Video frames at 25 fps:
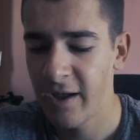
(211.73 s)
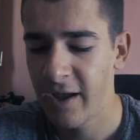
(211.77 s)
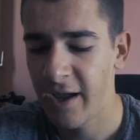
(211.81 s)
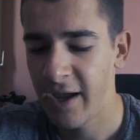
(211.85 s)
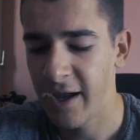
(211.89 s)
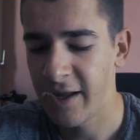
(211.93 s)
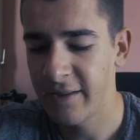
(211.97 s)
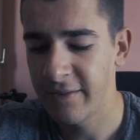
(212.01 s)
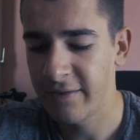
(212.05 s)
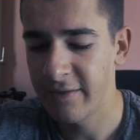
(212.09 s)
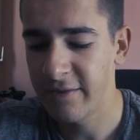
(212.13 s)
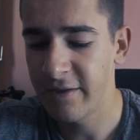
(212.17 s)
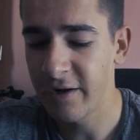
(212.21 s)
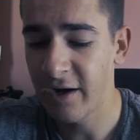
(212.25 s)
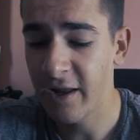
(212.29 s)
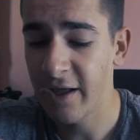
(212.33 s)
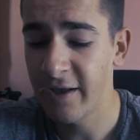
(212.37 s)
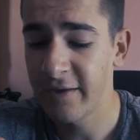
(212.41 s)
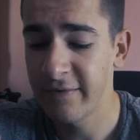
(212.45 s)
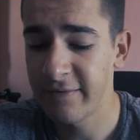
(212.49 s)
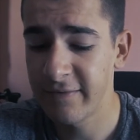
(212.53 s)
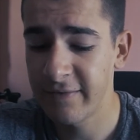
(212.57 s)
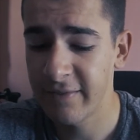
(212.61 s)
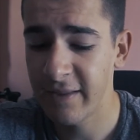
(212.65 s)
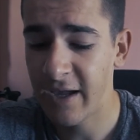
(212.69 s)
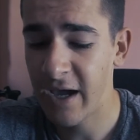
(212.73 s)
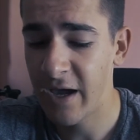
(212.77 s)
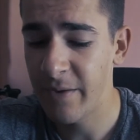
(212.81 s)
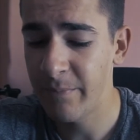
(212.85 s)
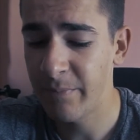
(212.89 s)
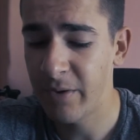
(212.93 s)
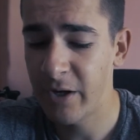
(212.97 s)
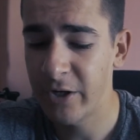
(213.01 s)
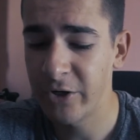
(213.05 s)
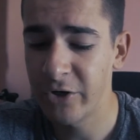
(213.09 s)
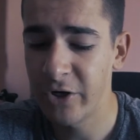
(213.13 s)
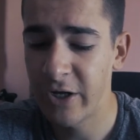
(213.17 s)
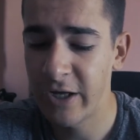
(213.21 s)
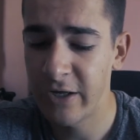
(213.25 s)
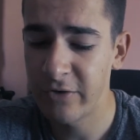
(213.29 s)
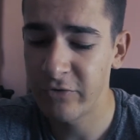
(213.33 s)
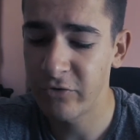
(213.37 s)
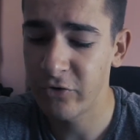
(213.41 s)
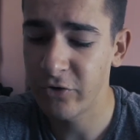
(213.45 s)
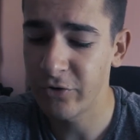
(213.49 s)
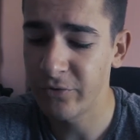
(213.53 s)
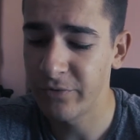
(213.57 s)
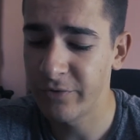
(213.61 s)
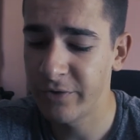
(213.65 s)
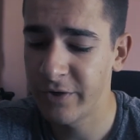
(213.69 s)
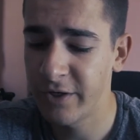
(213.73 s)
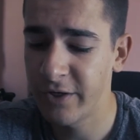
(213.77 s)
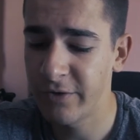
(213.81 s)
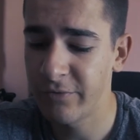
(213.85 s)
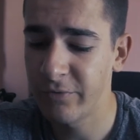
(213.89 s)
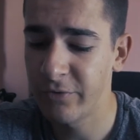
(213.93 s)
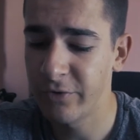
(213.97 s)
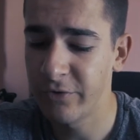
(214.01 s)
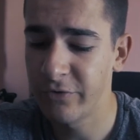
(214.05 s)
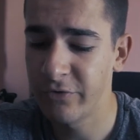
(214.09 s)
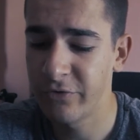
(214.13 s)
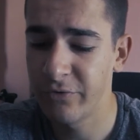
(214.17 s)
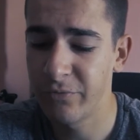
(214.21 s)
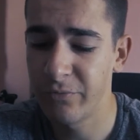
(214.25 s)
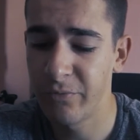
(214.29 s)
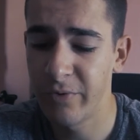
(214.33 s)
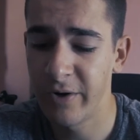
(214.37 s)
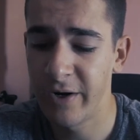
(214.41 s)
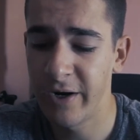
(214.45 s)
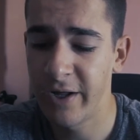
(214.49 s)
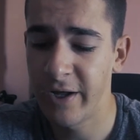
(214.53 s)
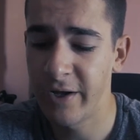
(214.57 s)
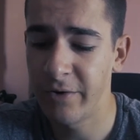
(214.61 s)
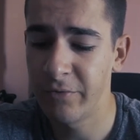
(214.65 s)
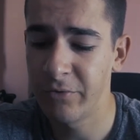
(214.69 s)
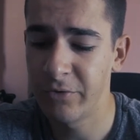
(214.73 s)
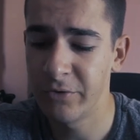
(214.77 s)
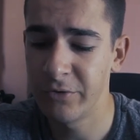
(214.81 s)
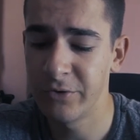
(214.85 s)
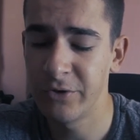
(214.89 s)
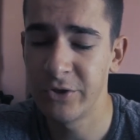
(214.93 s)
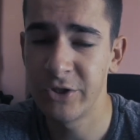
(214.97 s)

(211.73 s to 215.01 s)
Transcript: And the last time I raced over there was when I was